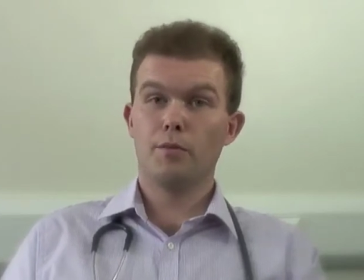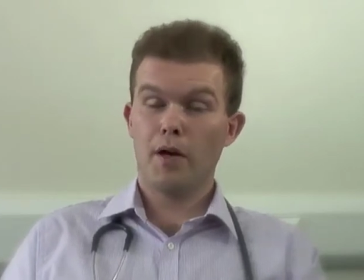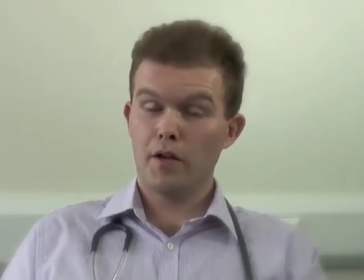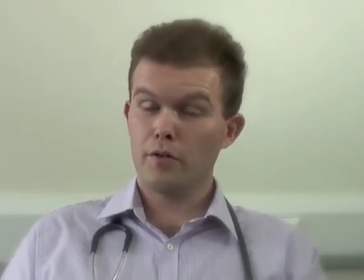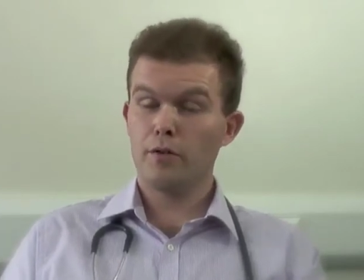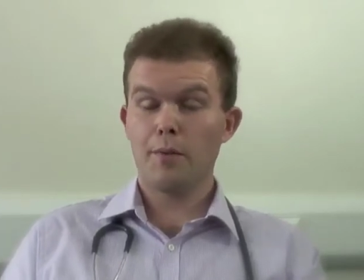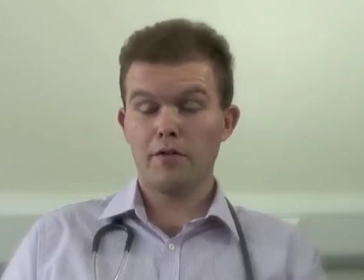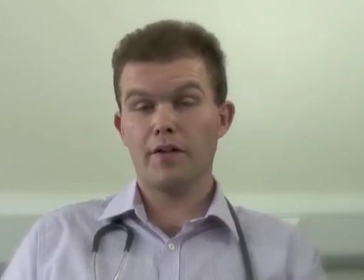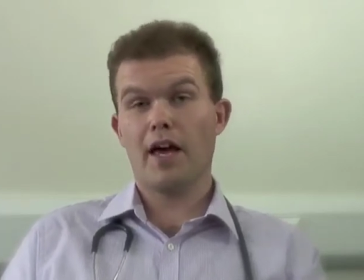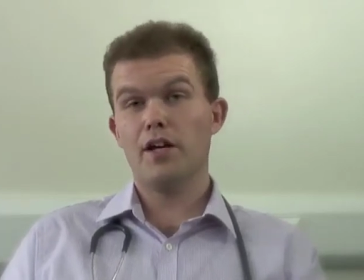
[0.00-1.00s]
person
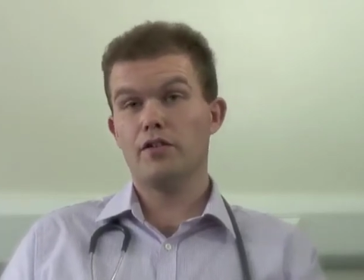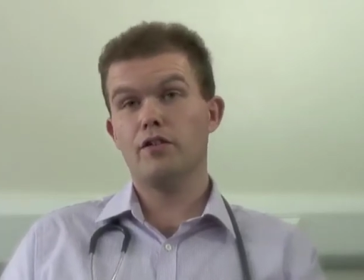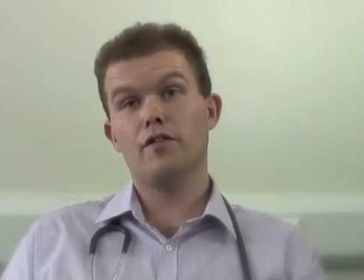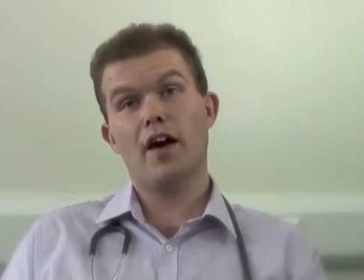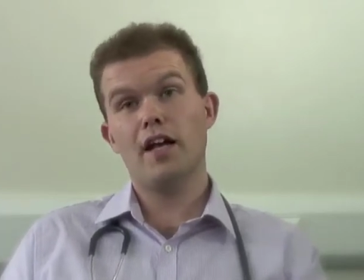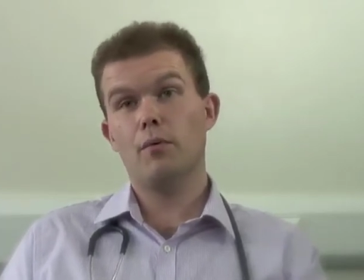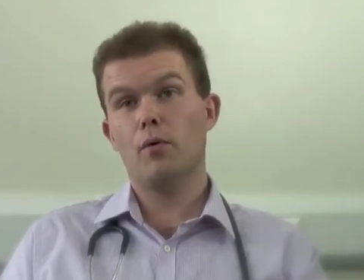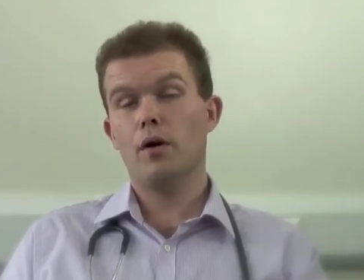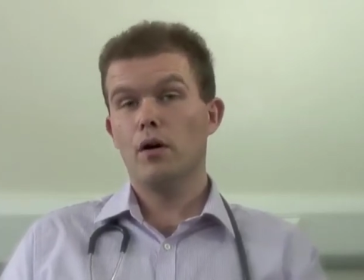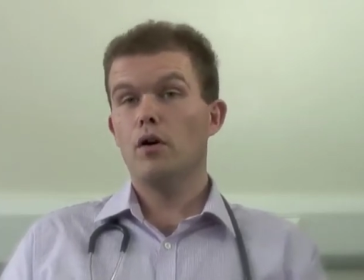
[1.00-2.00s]
specifications
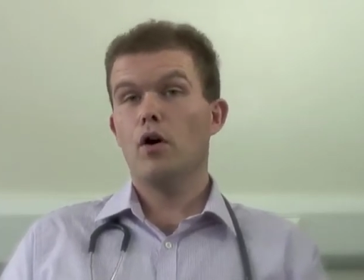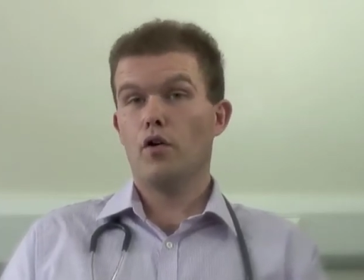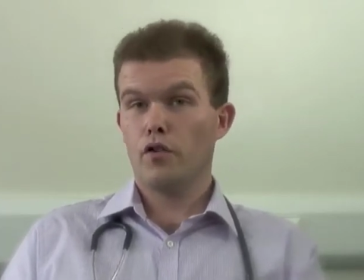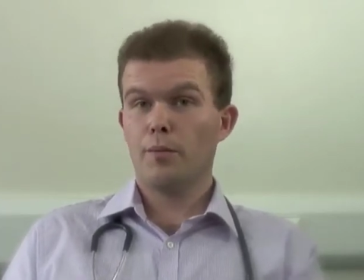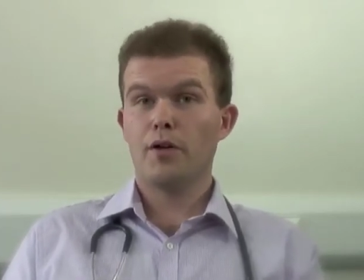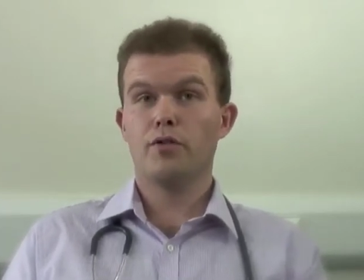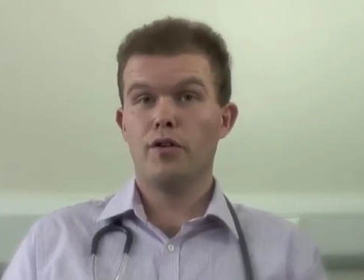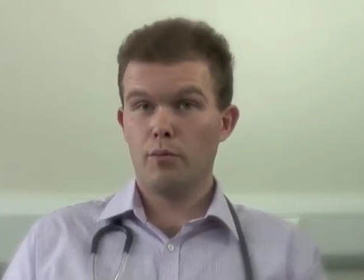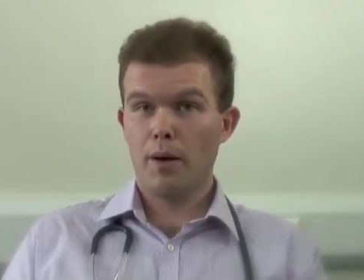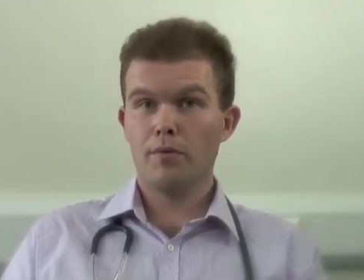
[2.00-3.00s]
available on the
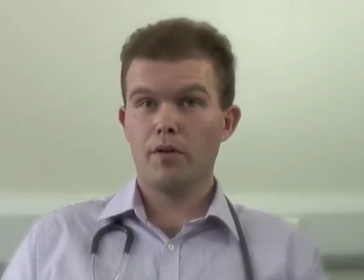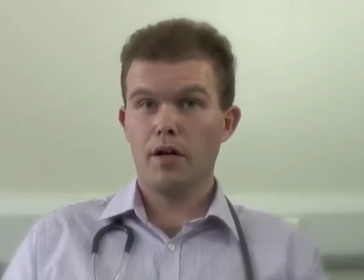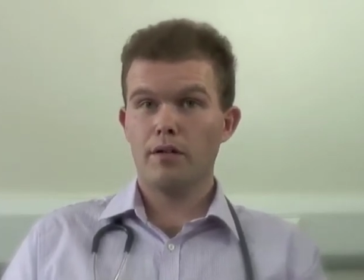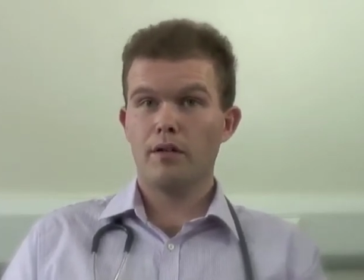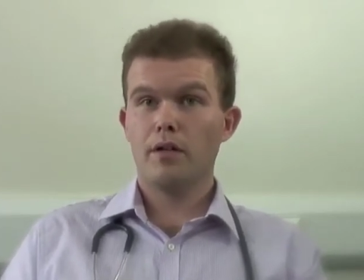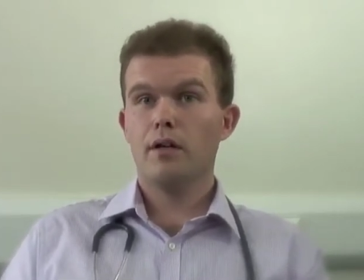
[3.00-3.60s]
specialty's website,